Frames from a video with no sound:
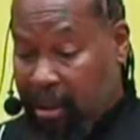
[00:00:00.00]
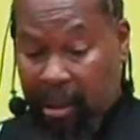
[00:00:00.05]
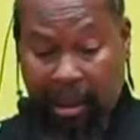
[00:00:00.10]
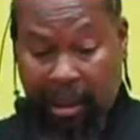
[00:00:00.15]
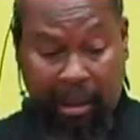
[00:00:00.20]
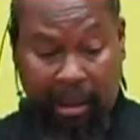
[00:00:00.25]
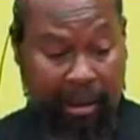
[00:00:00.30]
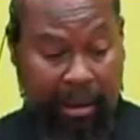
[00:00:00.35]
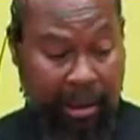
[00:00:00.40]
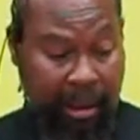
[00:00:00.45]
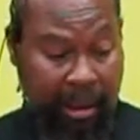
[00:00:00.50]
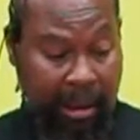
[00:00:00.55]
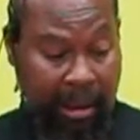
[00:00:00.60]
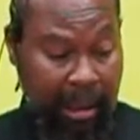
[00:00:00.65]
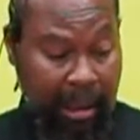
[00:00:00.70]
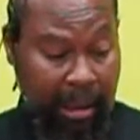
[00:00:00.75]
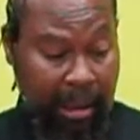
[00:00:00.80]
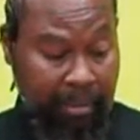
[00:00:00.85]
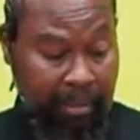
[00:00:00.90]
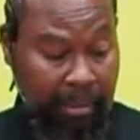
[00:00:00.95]
That's the
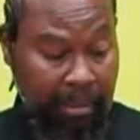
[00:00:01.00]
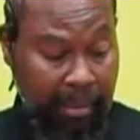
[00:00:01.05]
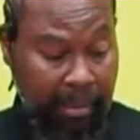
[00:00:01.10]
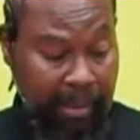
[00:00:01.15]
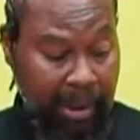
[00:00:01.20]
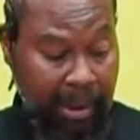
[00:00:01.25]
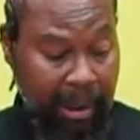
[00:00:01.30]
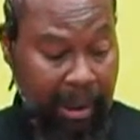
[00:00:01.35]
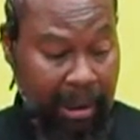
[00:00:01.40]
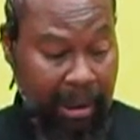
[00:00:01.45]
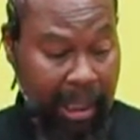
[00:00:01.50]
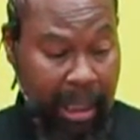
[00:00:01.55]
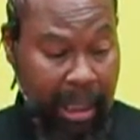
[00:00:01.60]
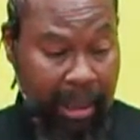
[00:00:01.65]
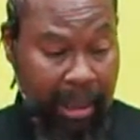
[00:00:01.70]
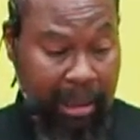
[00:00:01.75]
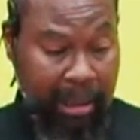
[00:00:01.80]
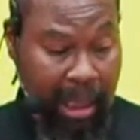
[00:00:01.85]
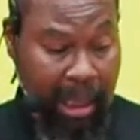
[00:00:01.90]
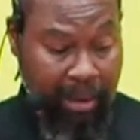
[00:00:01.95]
um, the
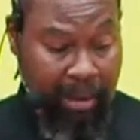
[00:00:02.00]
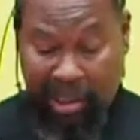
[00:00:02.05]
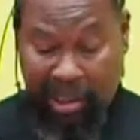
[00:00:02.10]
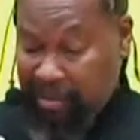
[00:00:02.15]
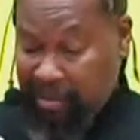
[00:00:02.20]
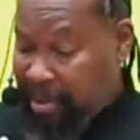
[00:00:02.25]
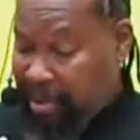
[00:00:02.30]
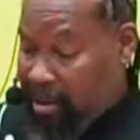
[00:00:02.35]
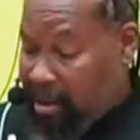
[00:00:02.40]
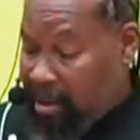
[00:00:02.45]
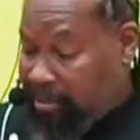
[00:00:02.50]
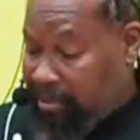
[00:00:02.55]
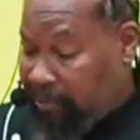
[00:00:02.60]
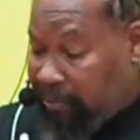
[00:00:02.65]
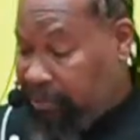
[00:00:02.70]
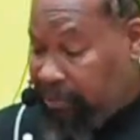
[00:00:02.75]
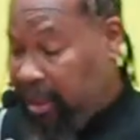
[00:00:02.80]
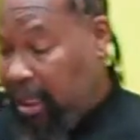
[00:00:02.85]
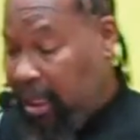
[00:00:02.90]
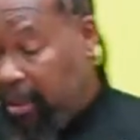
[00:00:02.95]
Italians are responsible
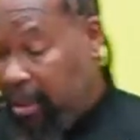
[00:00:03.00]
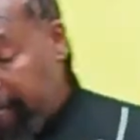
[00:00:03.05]
for that.